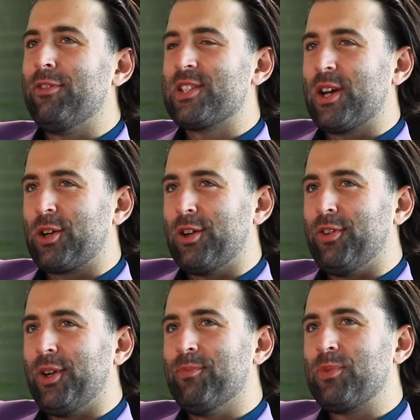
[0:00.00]

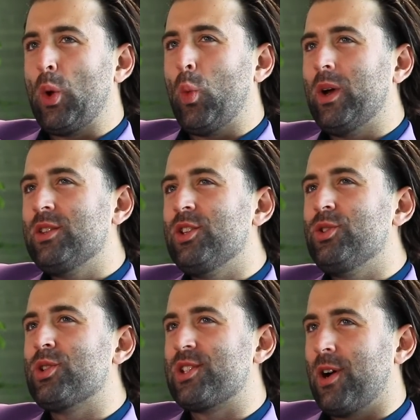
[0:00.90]
Photography. When
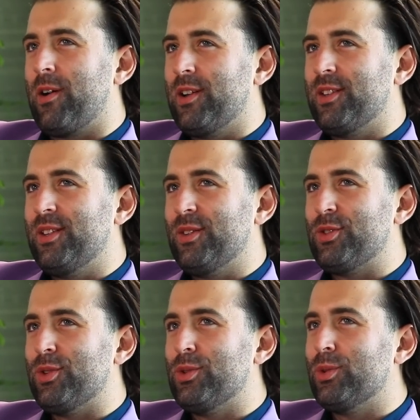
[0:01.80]
did you started
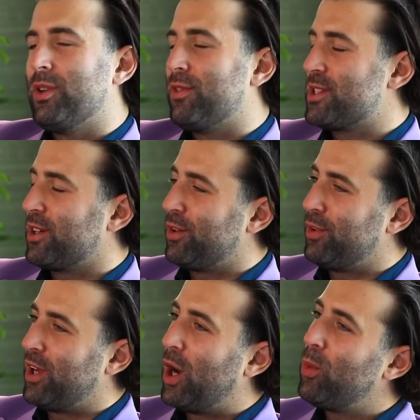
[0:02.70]
to do the
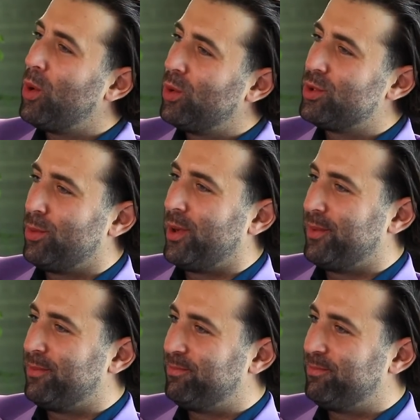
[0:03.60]
photography? How old you were?